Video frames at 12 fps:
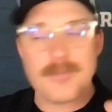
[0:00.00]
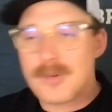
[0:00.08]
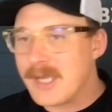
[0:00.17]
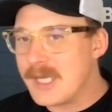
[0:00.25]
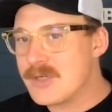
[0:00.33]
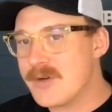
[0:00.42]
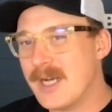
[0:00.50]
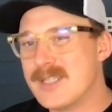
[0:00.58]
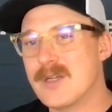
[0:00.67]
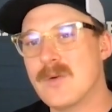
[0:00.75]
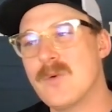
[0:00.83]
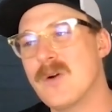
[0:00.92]

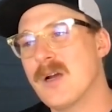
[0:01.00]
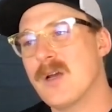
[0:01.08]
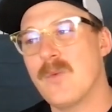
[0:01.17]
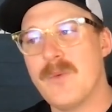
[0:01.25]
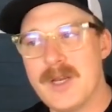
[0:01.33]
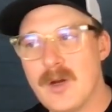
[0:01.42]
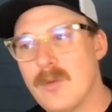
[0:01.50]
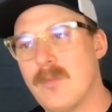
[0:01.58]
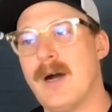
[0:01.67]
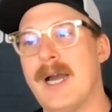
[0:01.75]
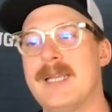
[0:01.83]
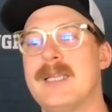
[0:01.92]
plagiarize our work. We don't
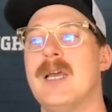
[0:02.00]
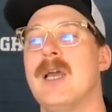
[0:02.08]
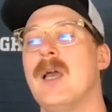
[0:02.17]
mind.